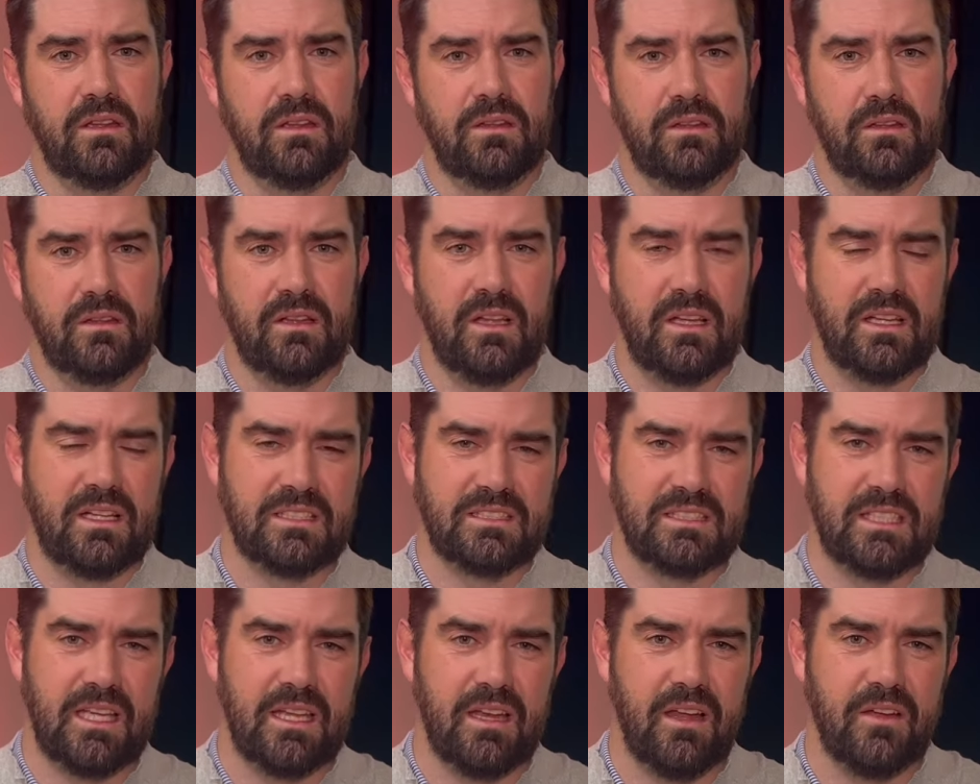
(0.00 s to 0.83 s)
like I
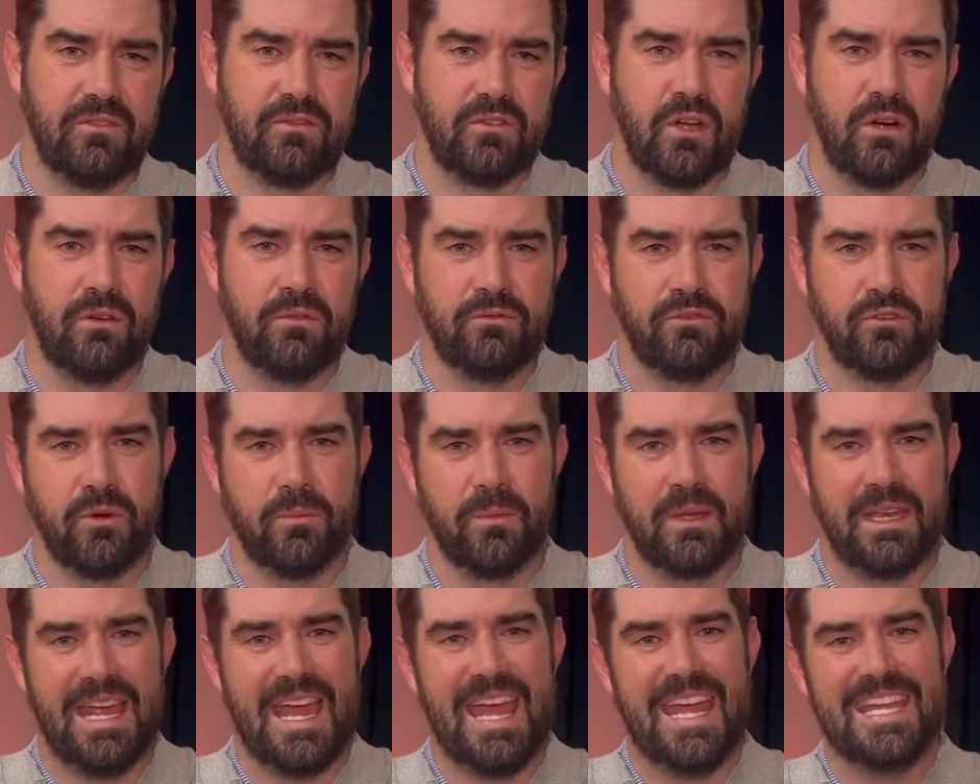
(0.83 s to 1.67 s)
said, I've gone from
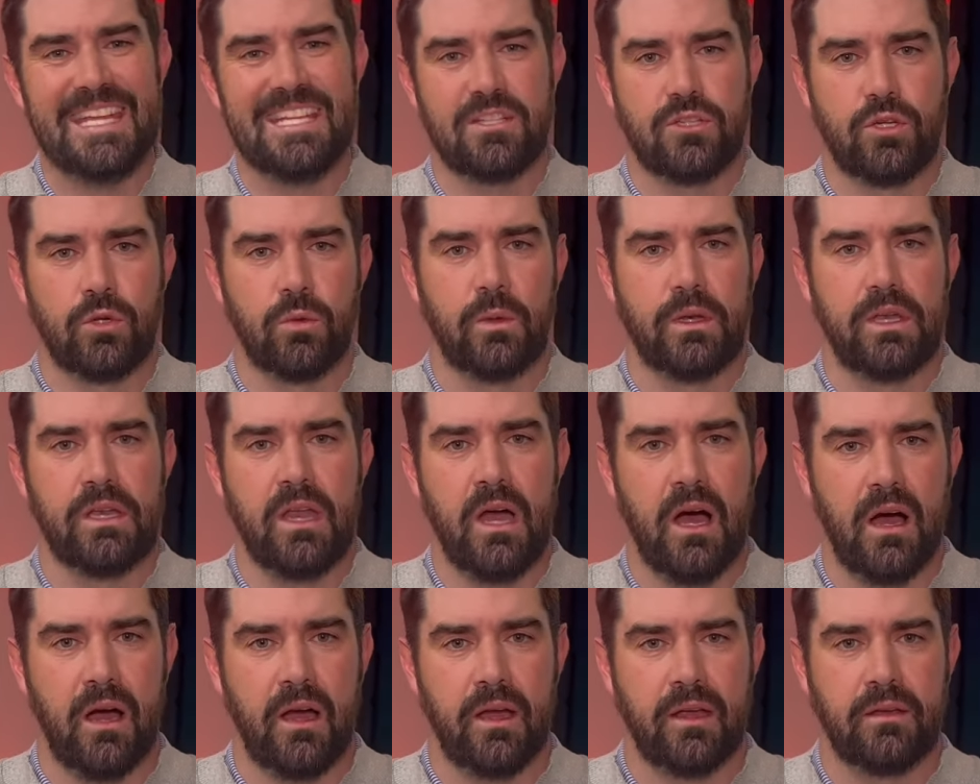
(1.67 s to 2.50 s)
an eight to a
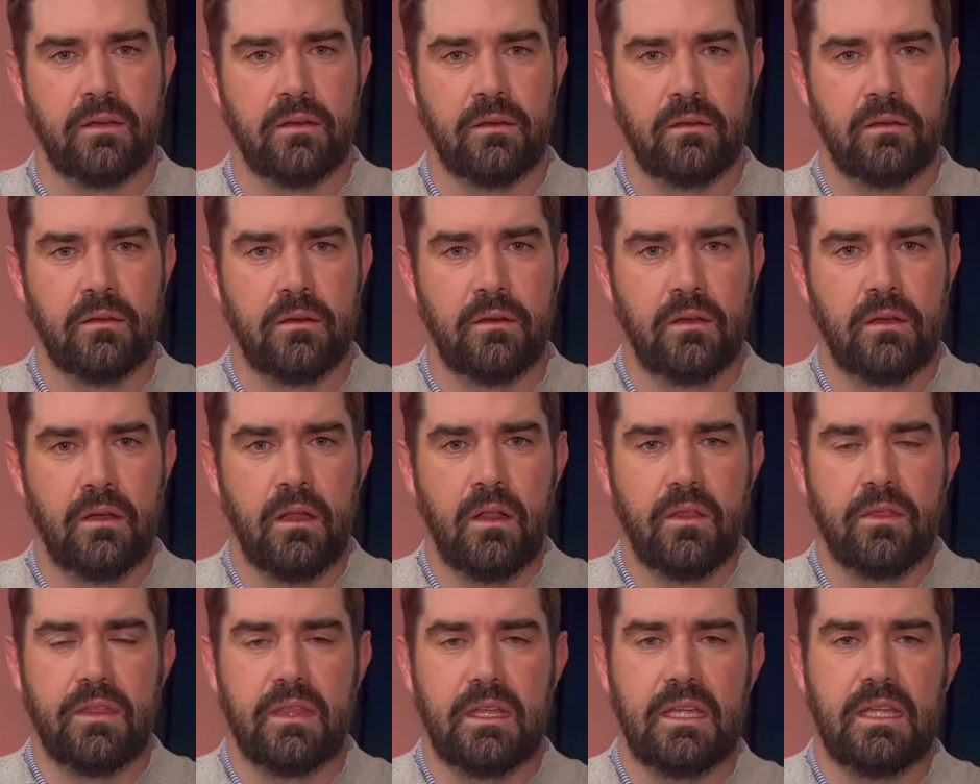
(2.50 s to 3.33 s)
nine,
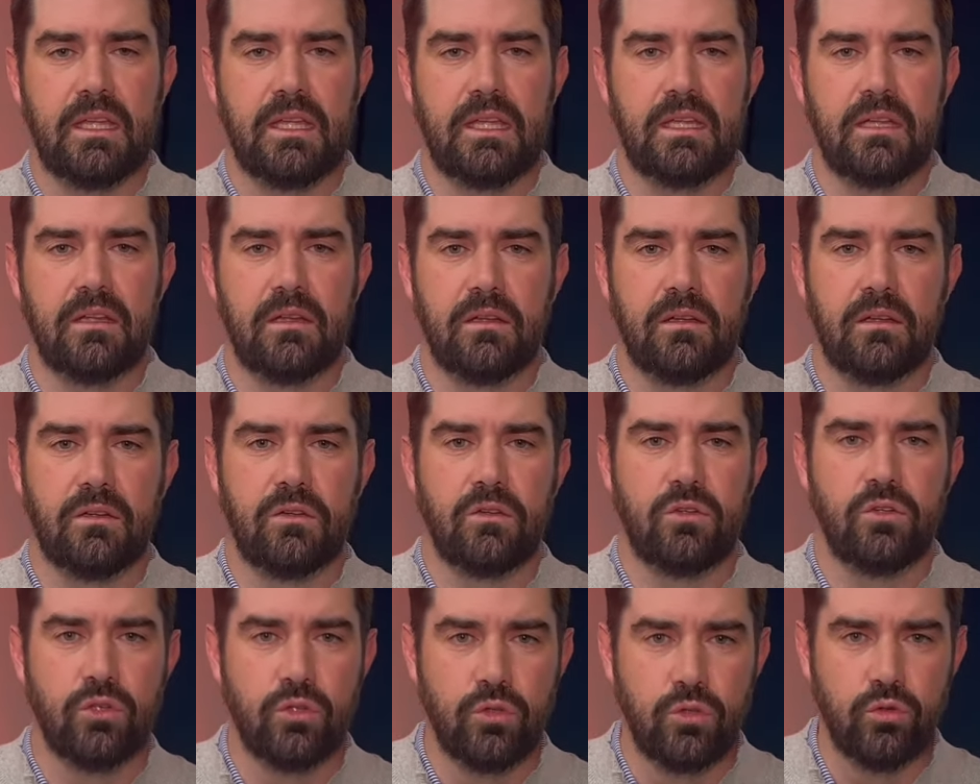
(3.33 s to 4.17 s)
the
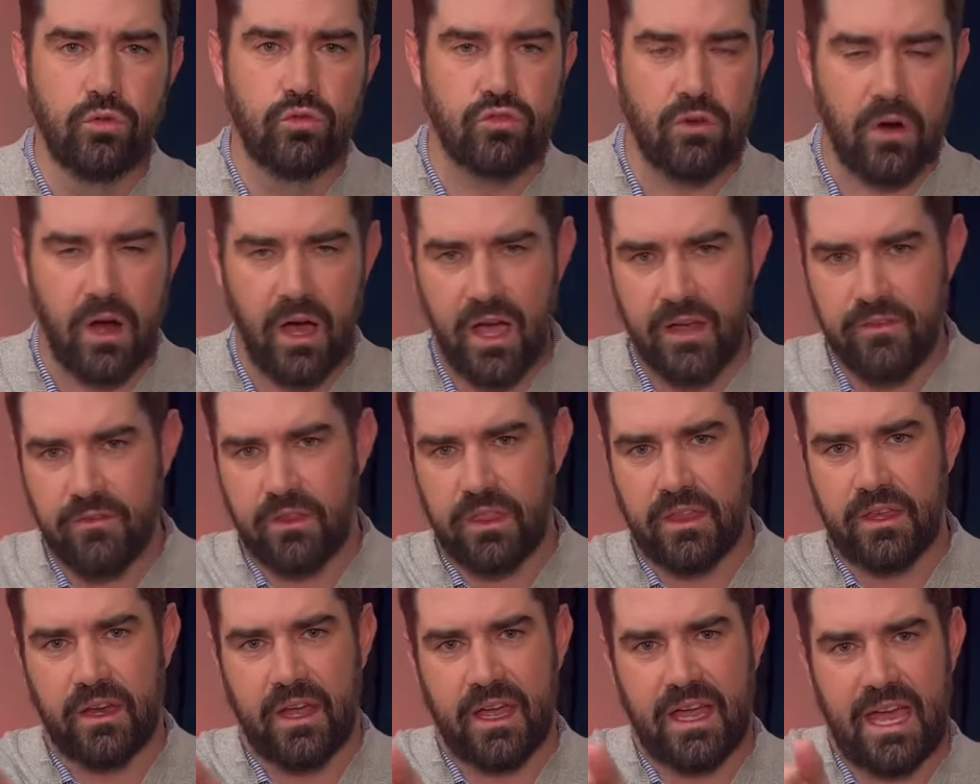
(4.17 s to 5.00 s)
new driver
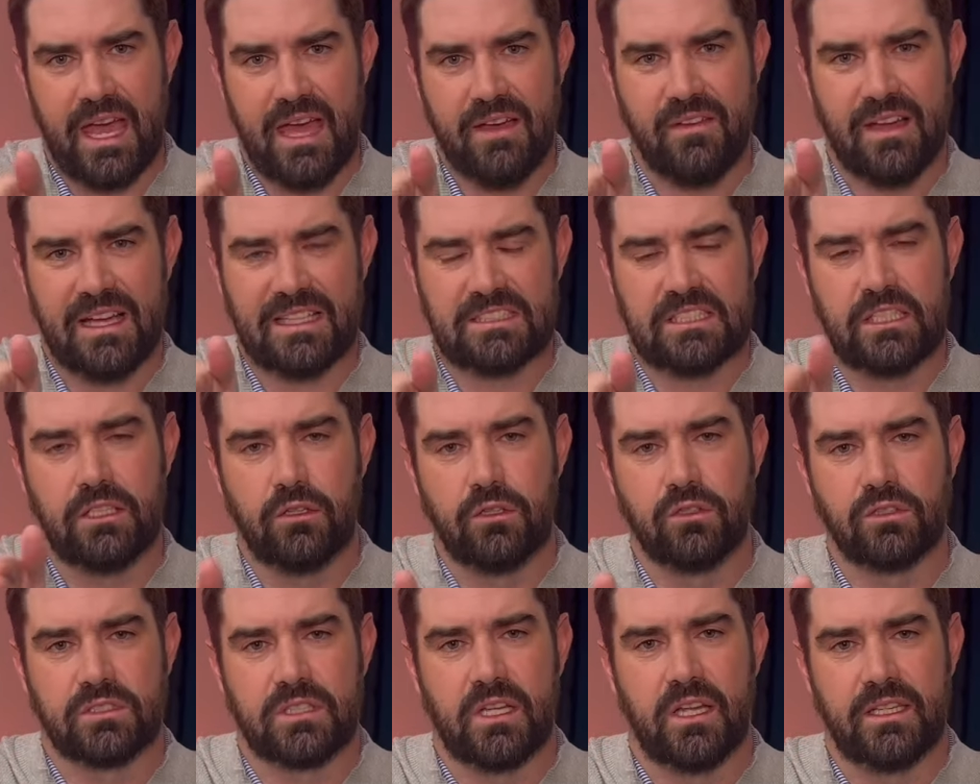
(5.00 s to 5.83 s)
that I have actually
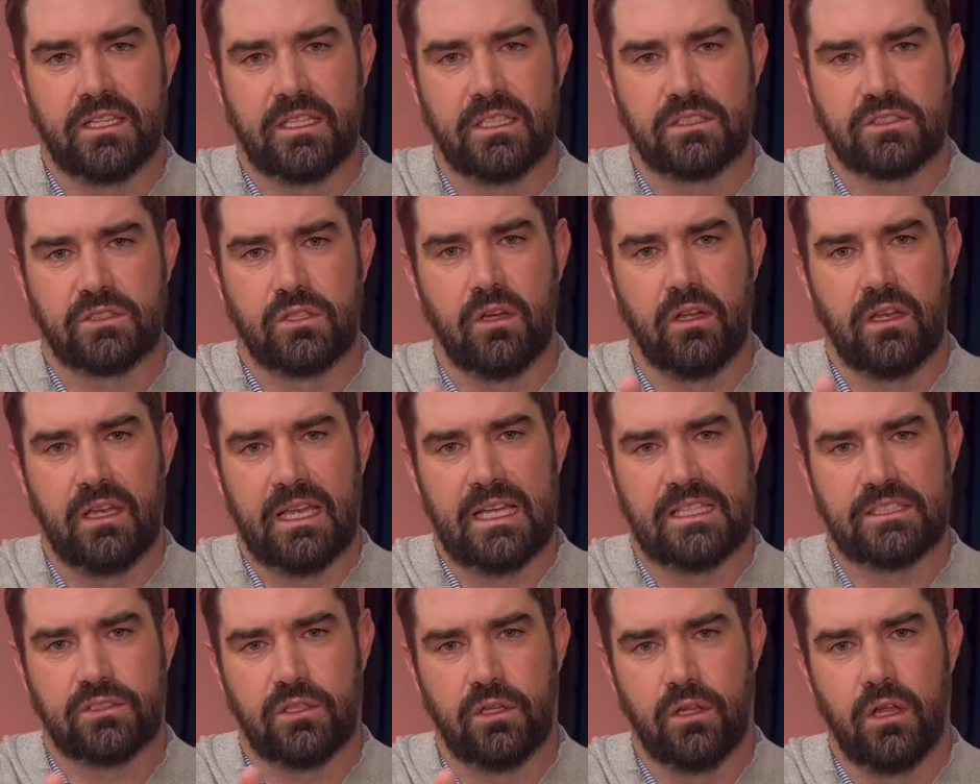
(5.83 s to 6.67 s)
looks like it's got
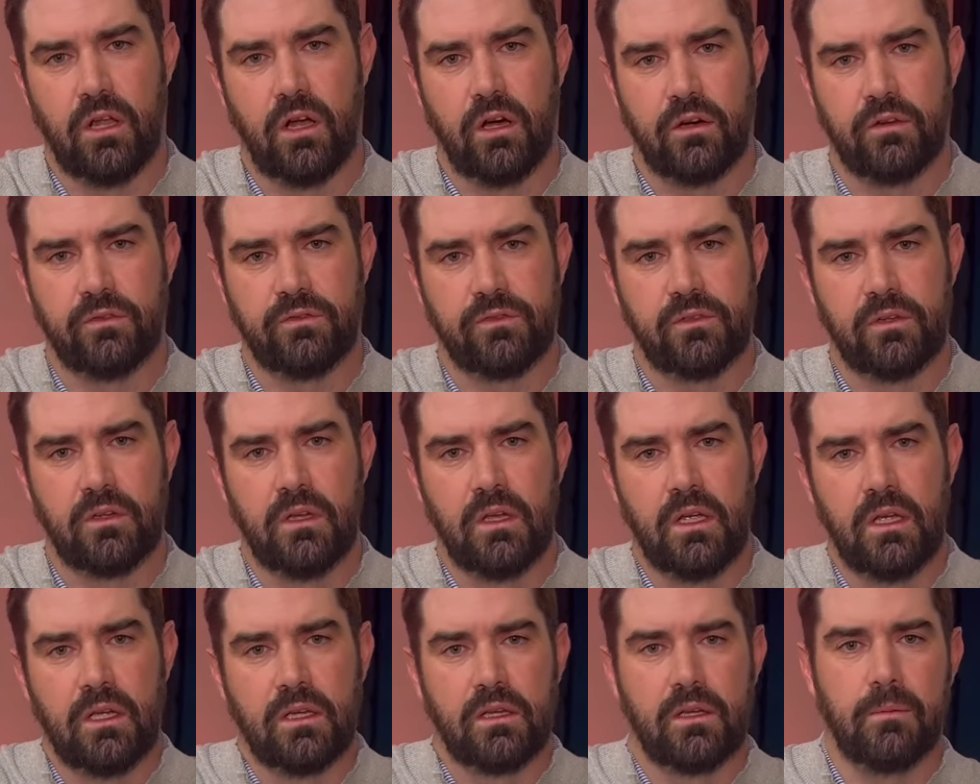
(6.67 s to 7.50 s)
less loft
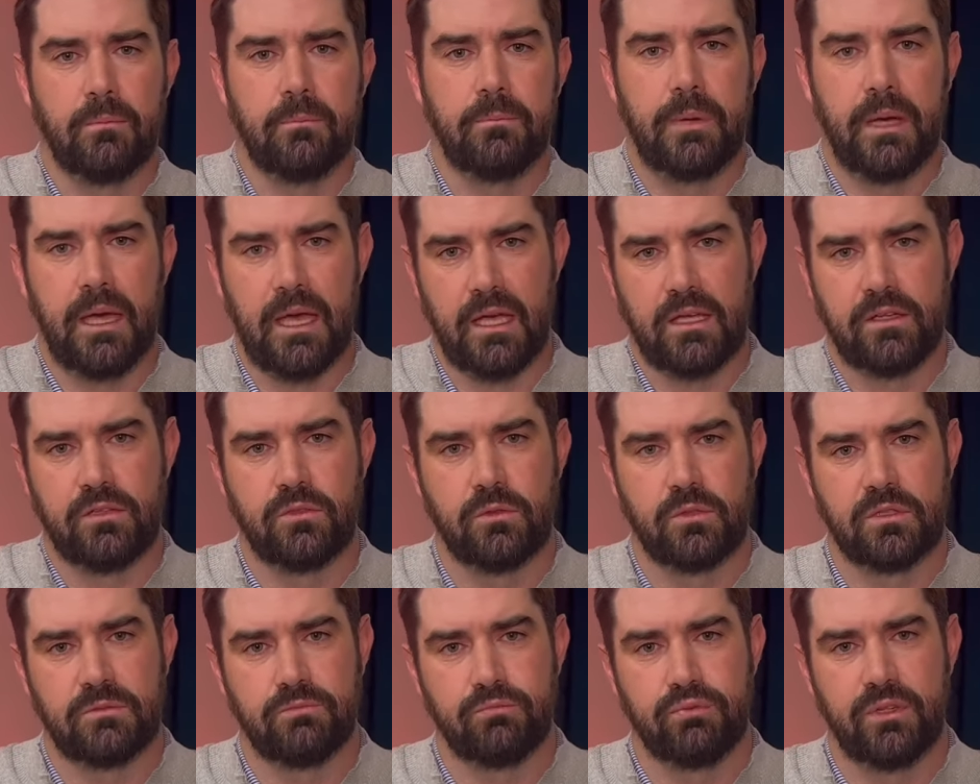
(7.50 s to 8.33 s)
compared to
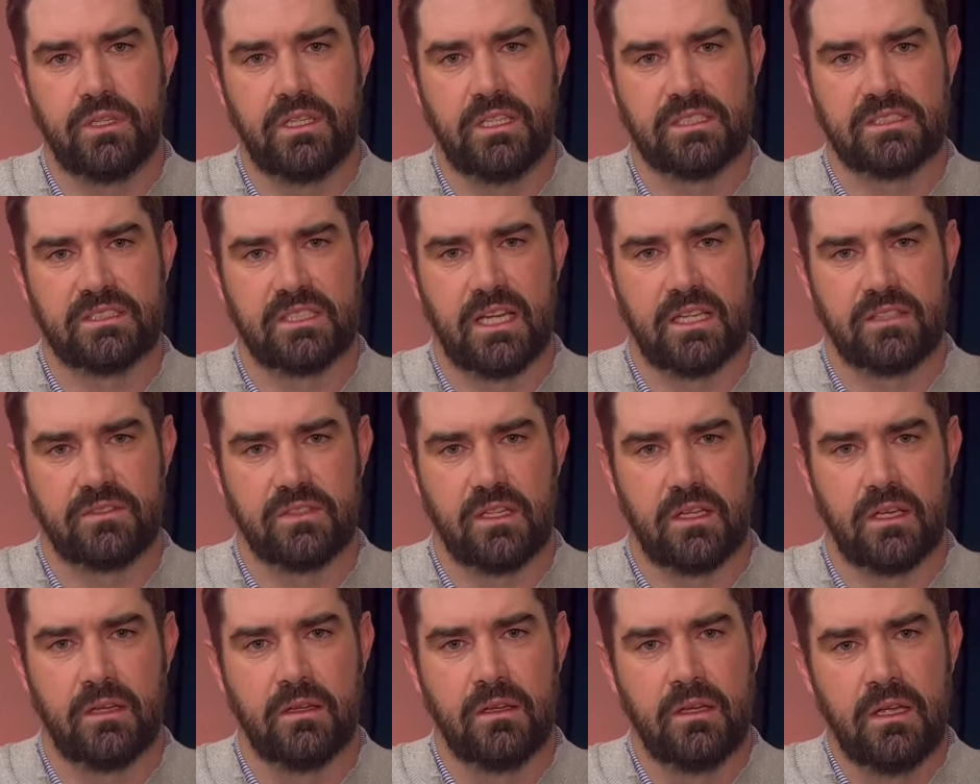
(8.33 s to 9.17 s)
its
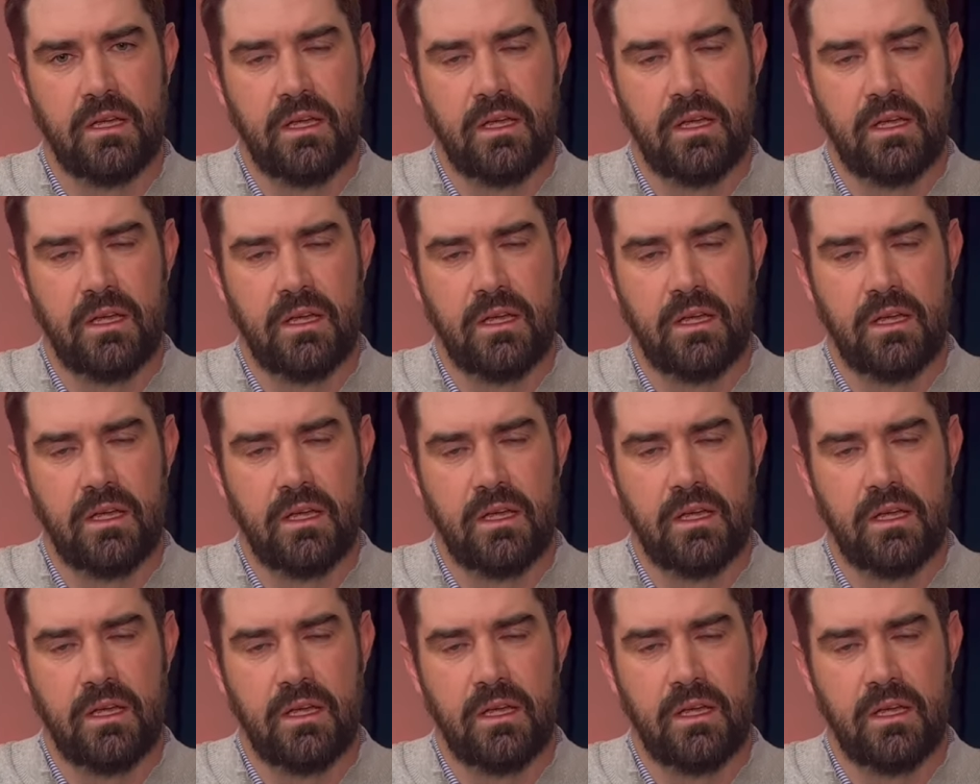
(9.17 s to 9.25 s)
predecessor.